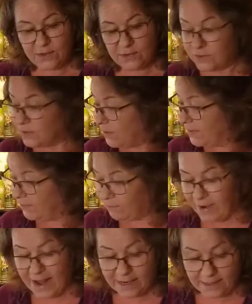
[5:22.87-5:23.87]
So on the
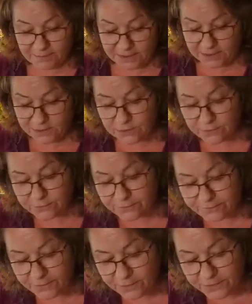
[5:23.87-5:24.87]
rack, I'm going to do
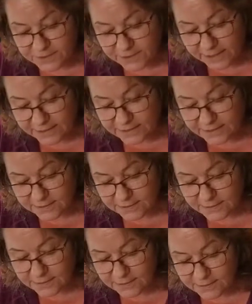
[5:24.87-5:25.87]
full
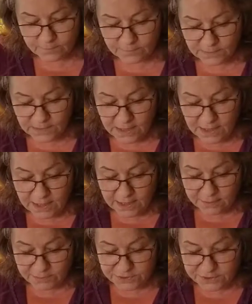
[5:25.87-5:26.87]
slices.
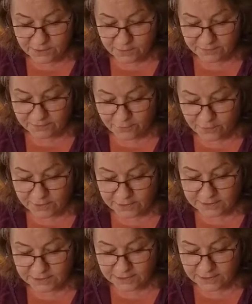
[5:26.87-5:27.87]
And I was sharing before,
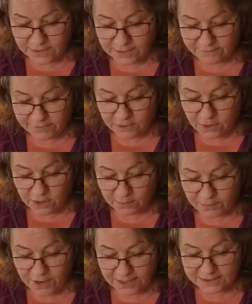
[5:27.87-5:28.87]
it's kind of a
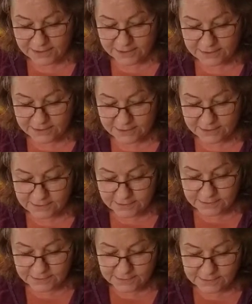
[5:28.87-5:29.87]
long process.
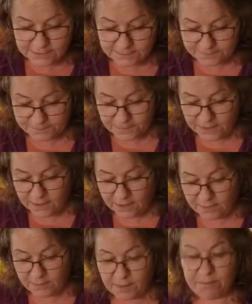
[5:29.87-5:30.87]

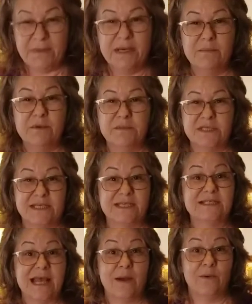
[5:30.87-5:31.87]
Minimum
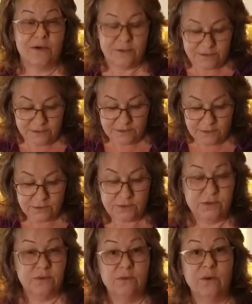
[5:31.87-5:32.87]
6 hours
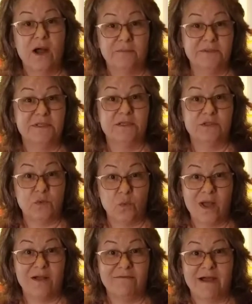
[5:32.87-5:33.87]
to up to
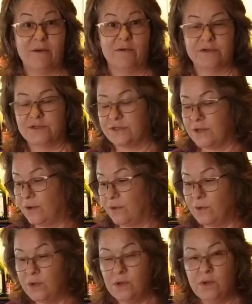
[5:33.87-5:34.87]
12 hours.
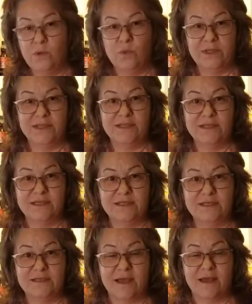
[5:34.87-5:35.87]
So with
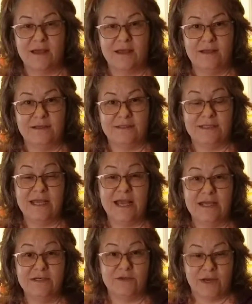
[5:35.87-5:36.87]
this
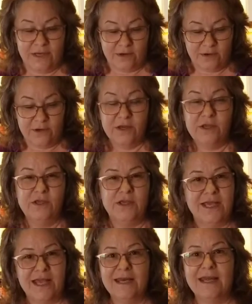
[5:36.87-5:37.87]
dehydrator, you
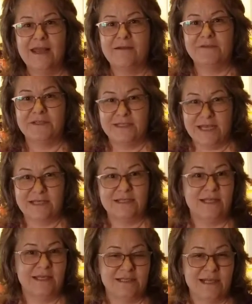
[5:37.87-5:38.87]
kind of have to
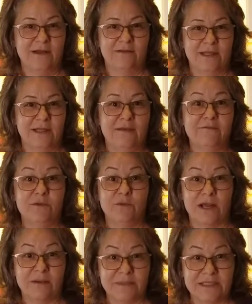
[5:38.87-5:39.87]
test things out. They give you
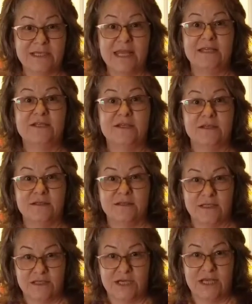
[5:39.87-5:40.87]
recommendations,
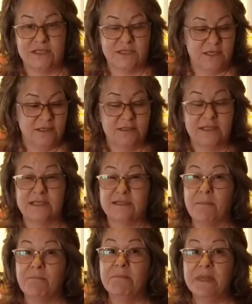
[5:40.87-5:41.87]
suggestions. It's
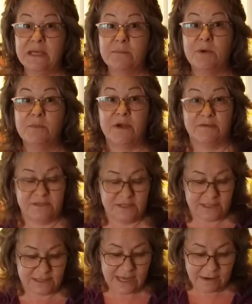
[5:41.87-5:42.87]
a minimum of
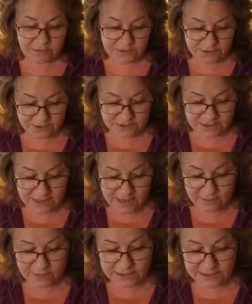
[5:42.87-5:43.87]
6 hours. You'll see
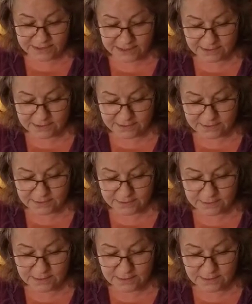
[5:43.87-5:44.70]
that when I set this.